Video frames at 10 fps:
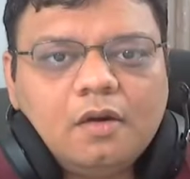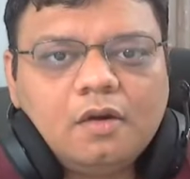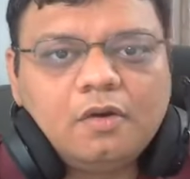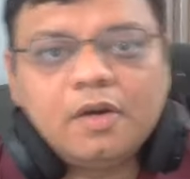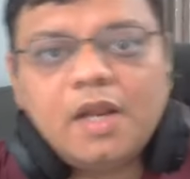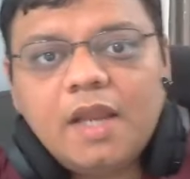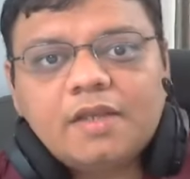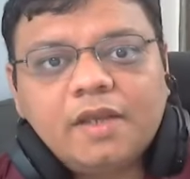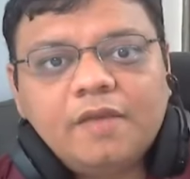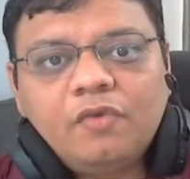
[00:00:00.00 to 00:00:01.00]
All right,
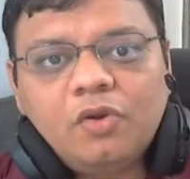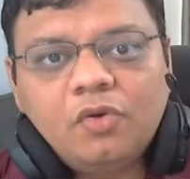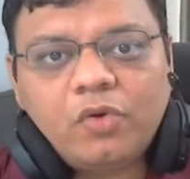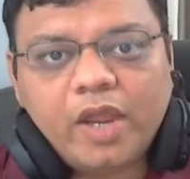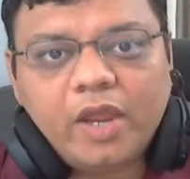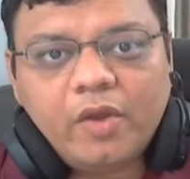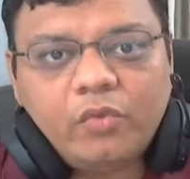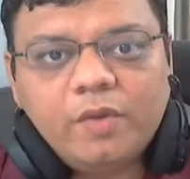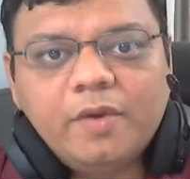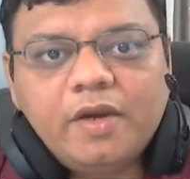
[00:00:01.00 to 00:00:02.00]
hello
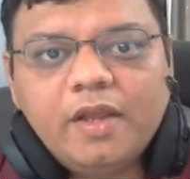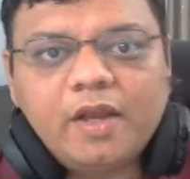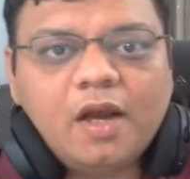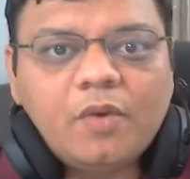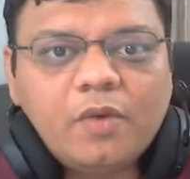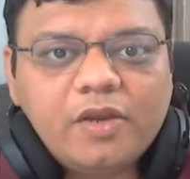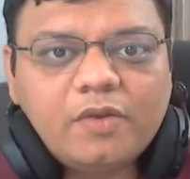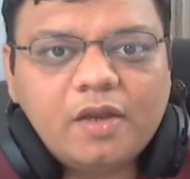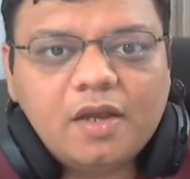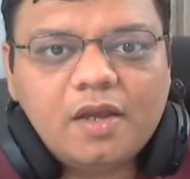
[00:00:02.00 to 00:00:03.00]
everybody. How are you
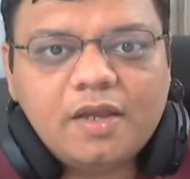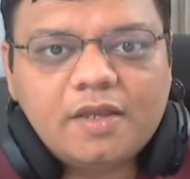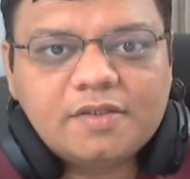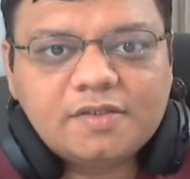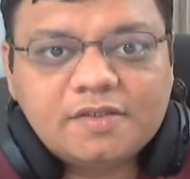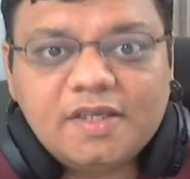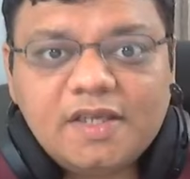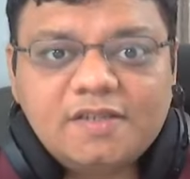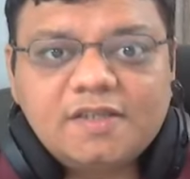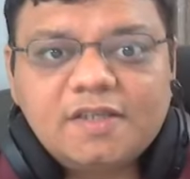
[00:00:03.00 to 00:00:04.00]
guys?
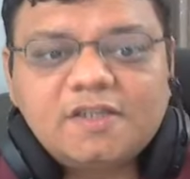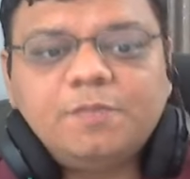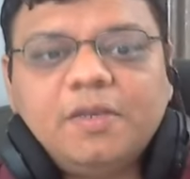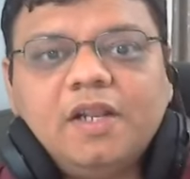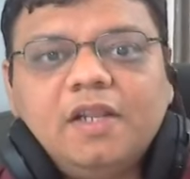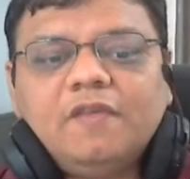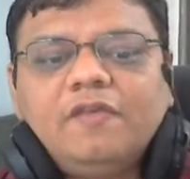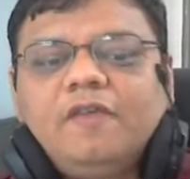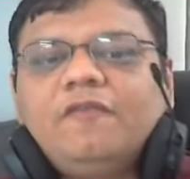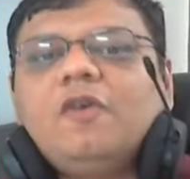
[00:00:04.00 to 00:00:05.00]
This is Pinal
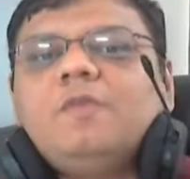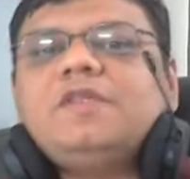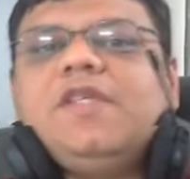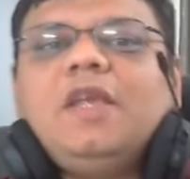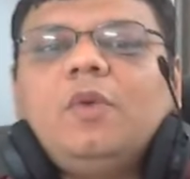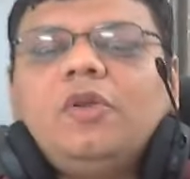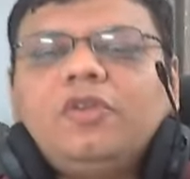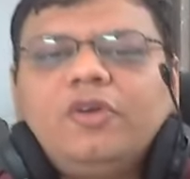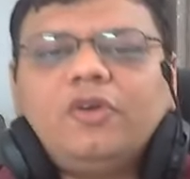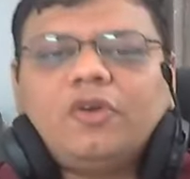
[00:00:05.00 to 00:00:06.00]
from
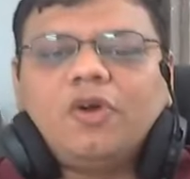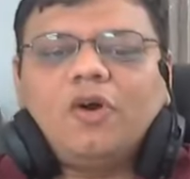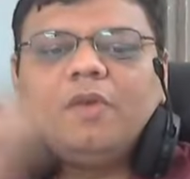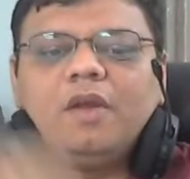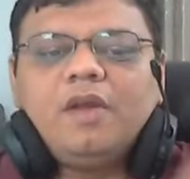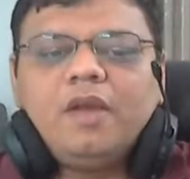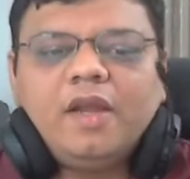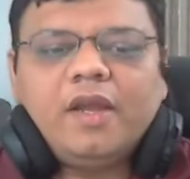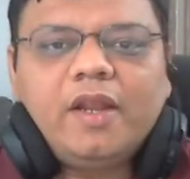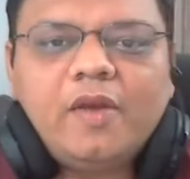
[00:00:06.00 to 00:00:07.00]
SQLauthority.com,
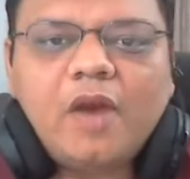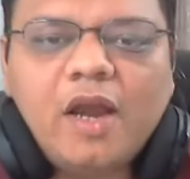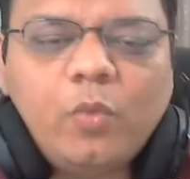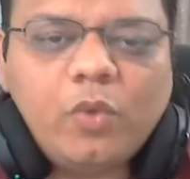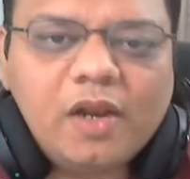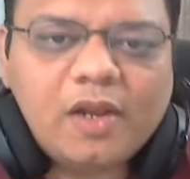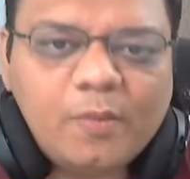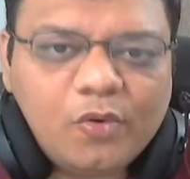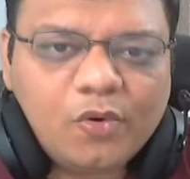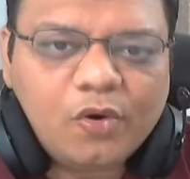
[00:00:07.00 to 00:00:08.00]
and I welcome
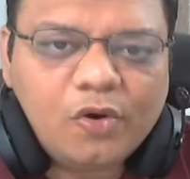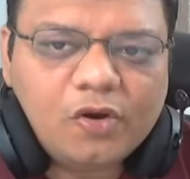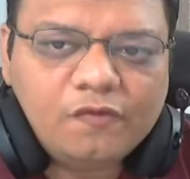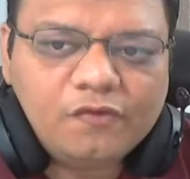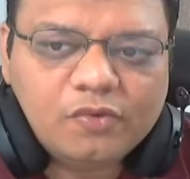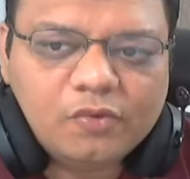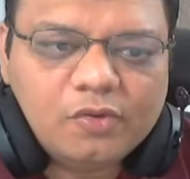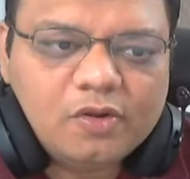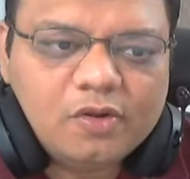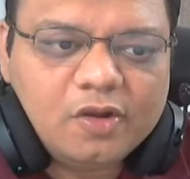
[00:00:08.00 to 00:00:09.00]
all of you
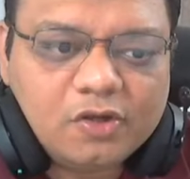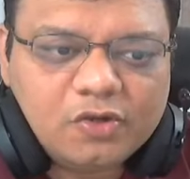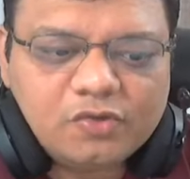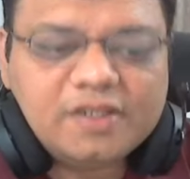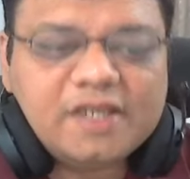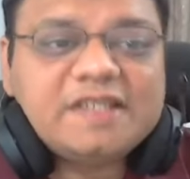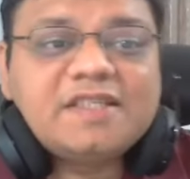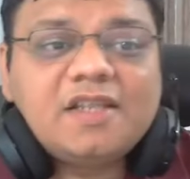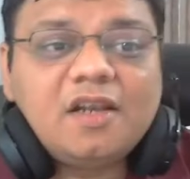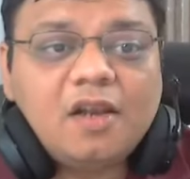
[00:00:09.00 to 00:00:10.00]
to
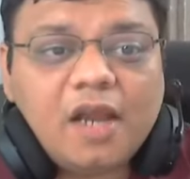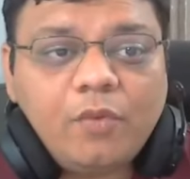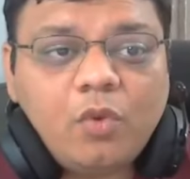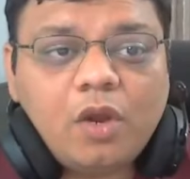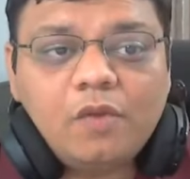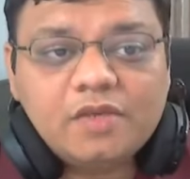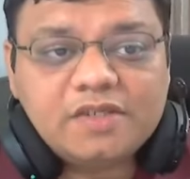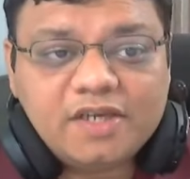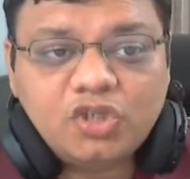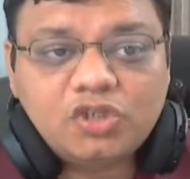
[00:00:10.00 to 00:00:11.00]
this live
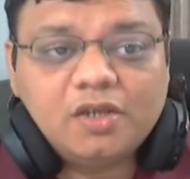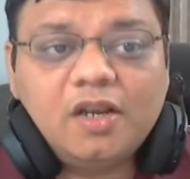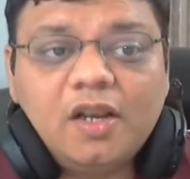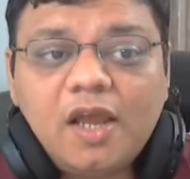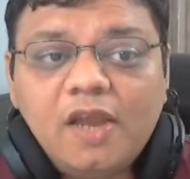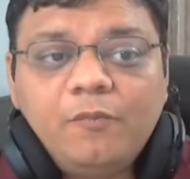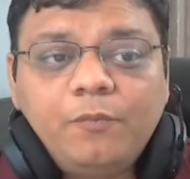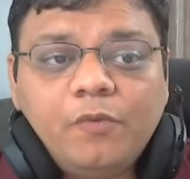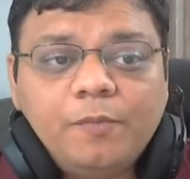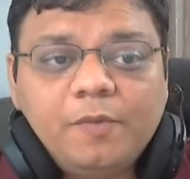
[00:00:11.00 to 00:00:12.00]
conversation, live
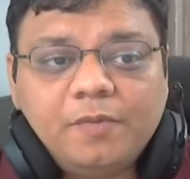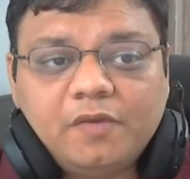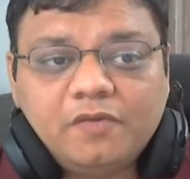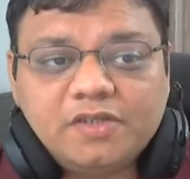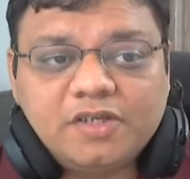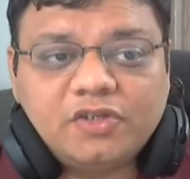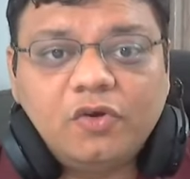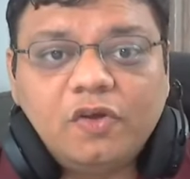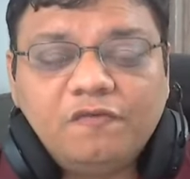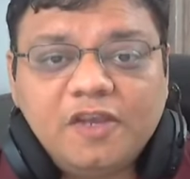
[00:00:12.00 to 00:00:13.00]
pop-up conversation
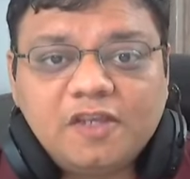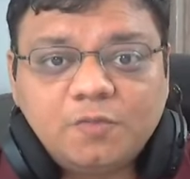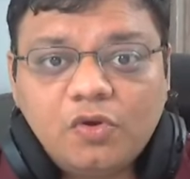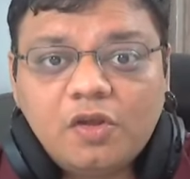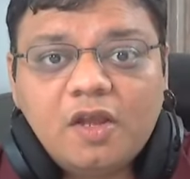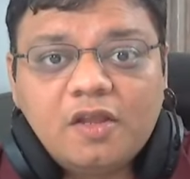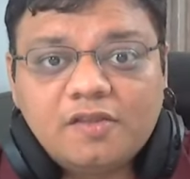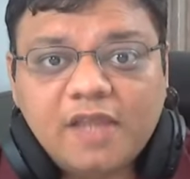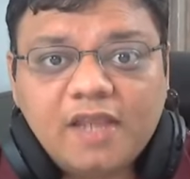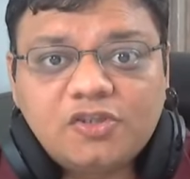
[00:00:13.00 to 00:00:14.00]
on a Facebook.
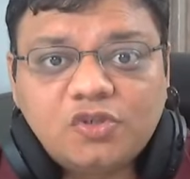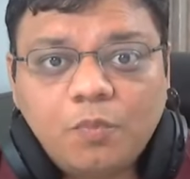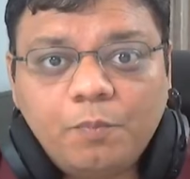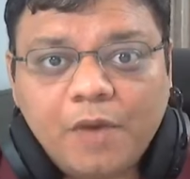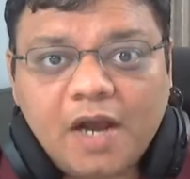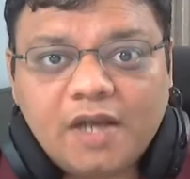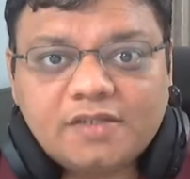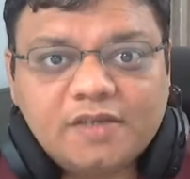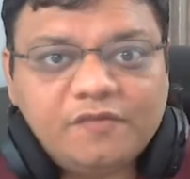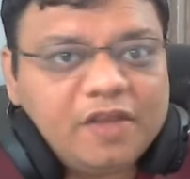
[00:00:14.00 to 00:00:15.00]
Thanks to Pass
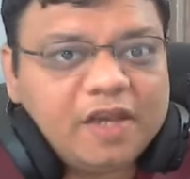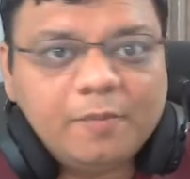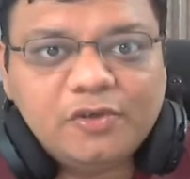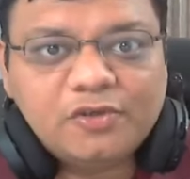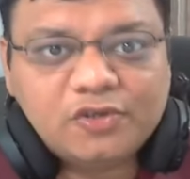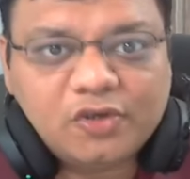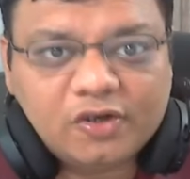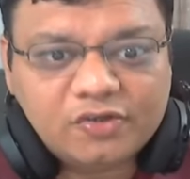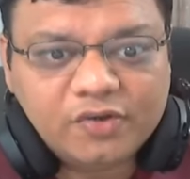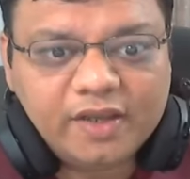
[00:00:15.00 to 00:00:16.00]
that we are able to talk
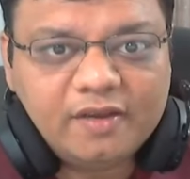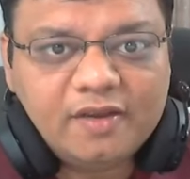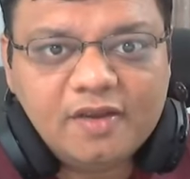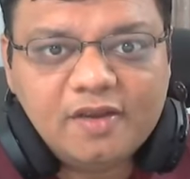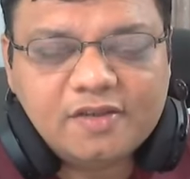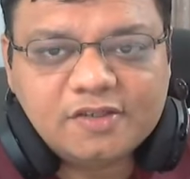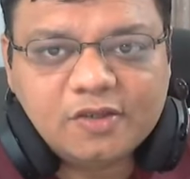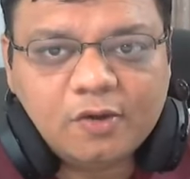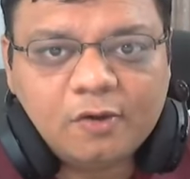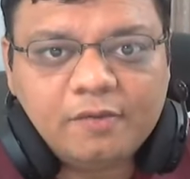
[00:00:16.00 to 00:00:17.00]
today.
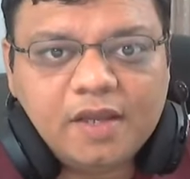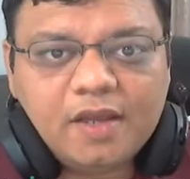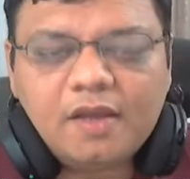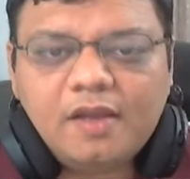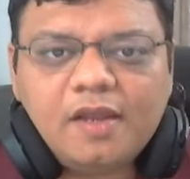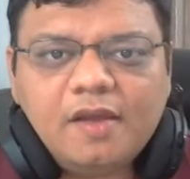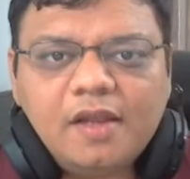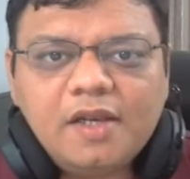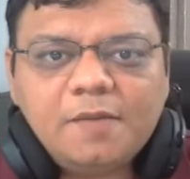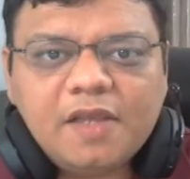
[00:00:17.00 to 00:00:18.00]
So yeah,
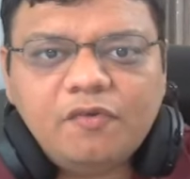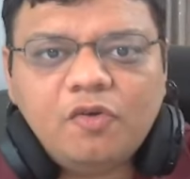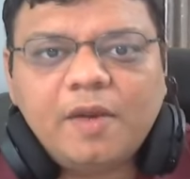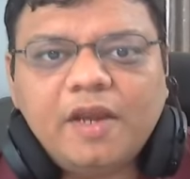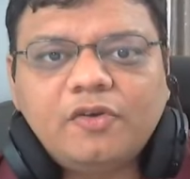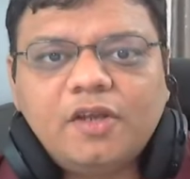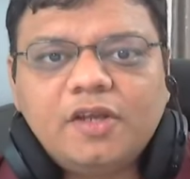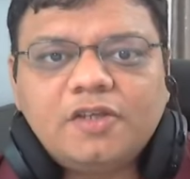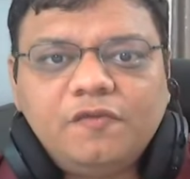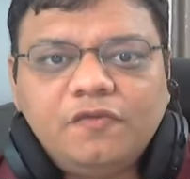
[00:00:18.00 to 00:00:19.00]
let me give you my
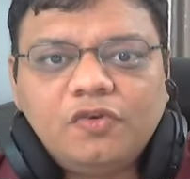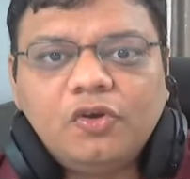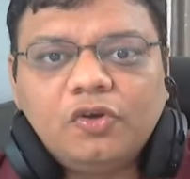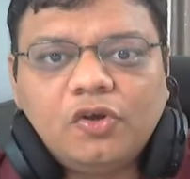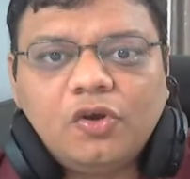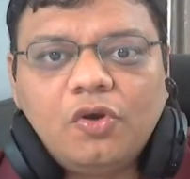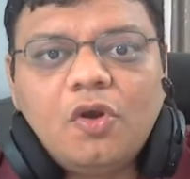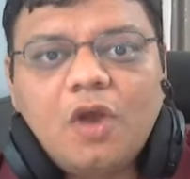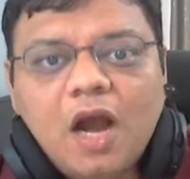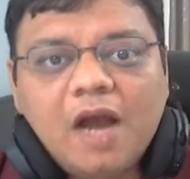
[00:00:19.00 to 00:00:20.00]
introduction. If you do not know,
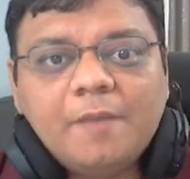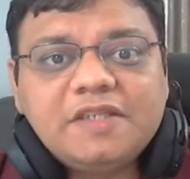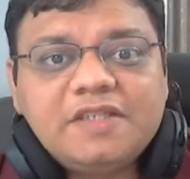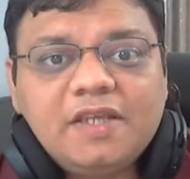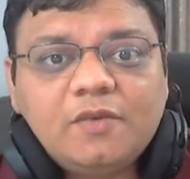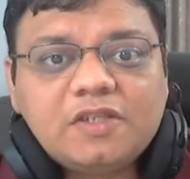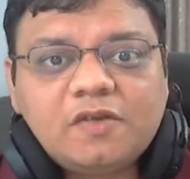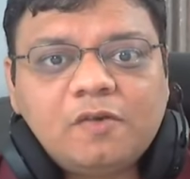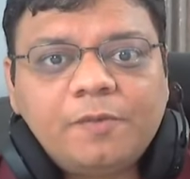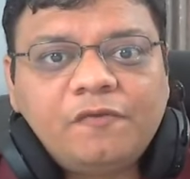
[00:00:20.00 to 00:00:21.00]
I'm a SQL
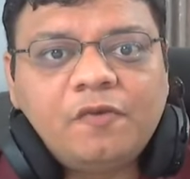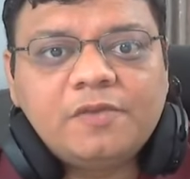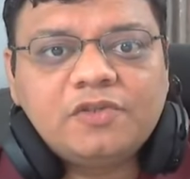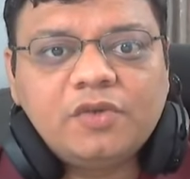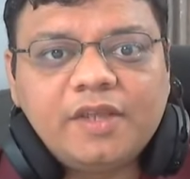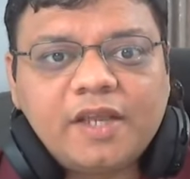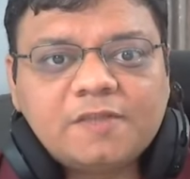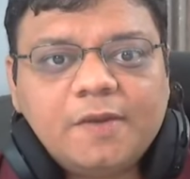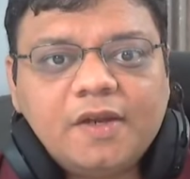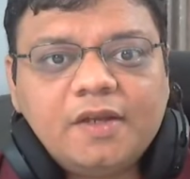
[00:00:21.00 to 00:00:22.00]
Server performance tuning
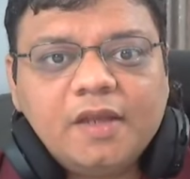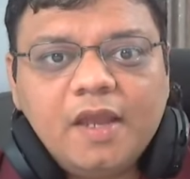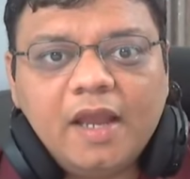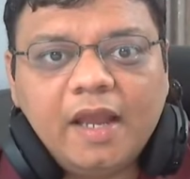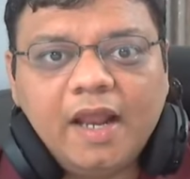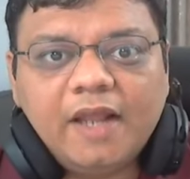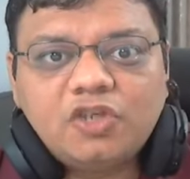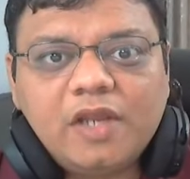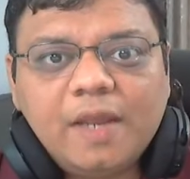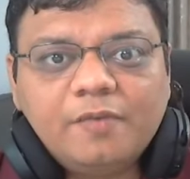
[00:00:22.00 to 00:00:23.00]
expert, and
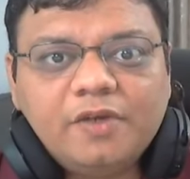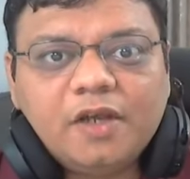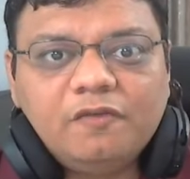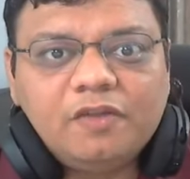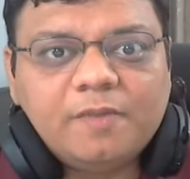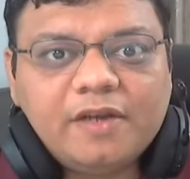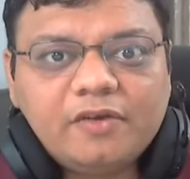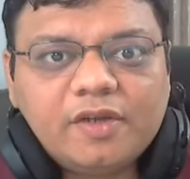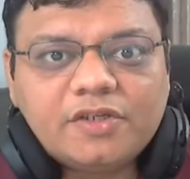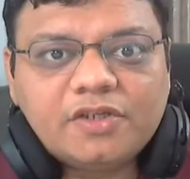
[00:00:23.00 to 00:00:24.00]
actually I'm done with my
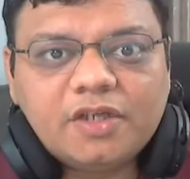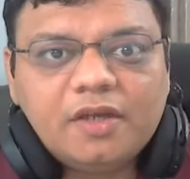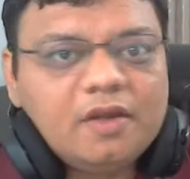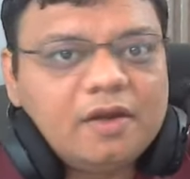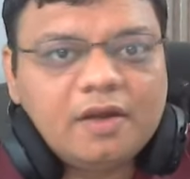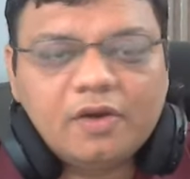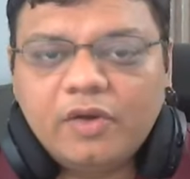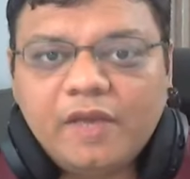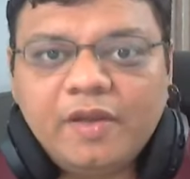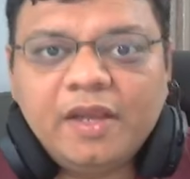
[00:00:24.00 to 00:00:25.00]
introduction. I don't
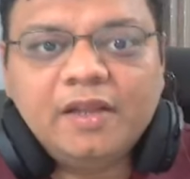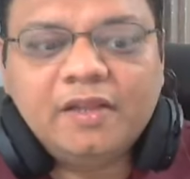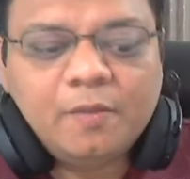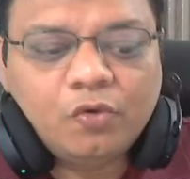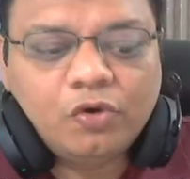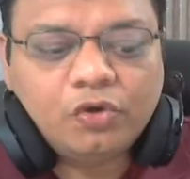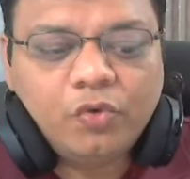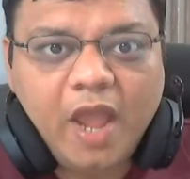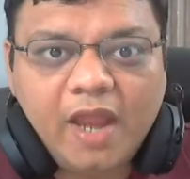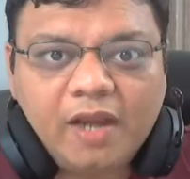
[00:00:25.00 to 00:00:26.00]
have anything more to
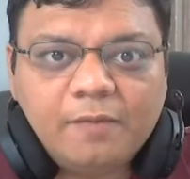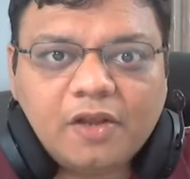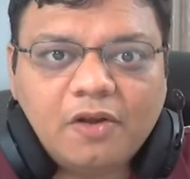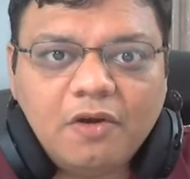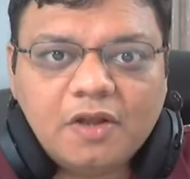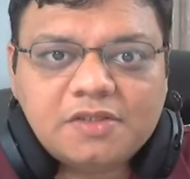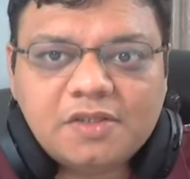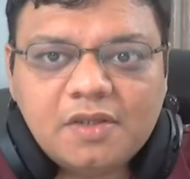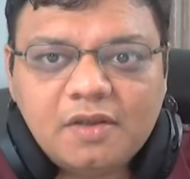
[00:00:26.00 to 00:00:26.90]
add because